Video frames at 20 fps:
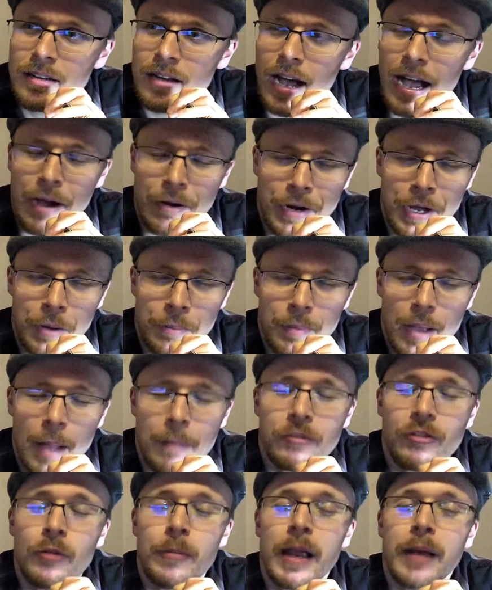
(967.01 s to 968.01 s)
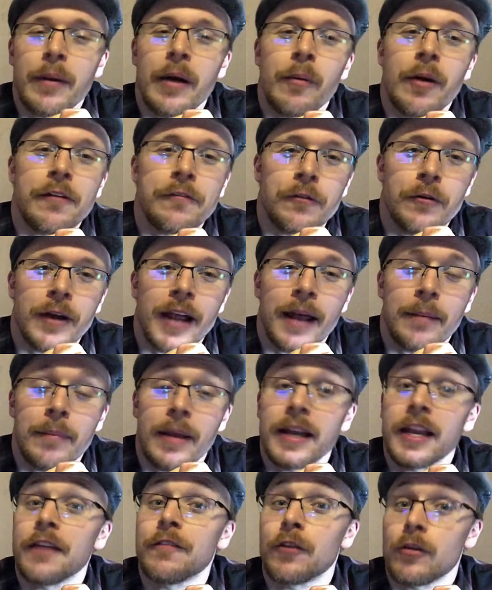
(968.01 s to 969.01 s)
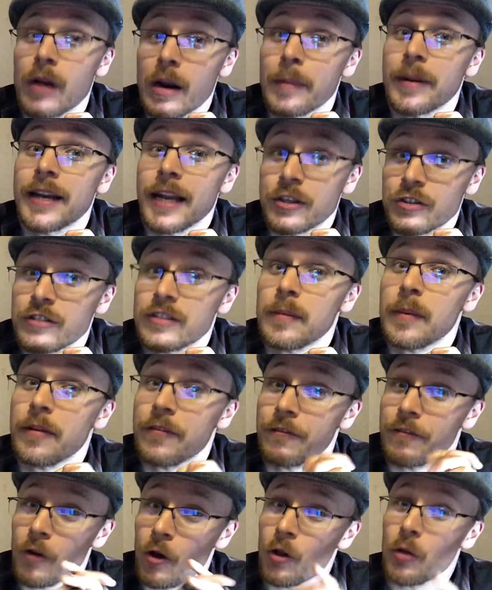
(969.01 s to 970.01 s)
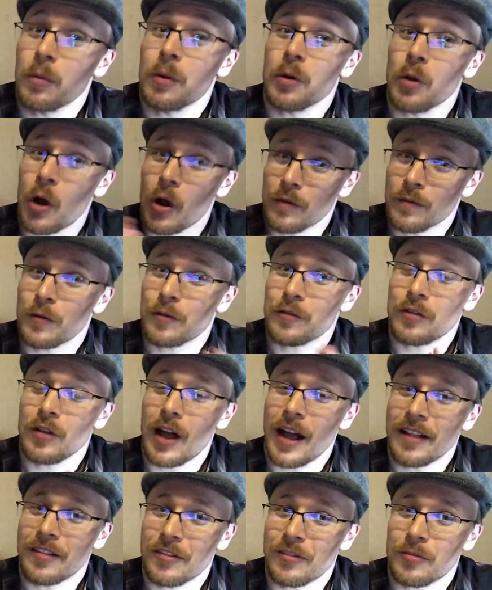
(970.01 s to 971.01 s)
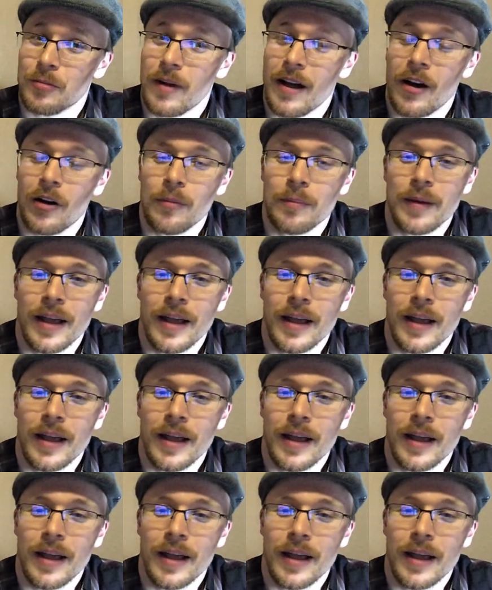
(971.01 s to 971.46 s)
I don't know. I'm still making my way through, again, many of your recommendations, and we follow along those lines as well.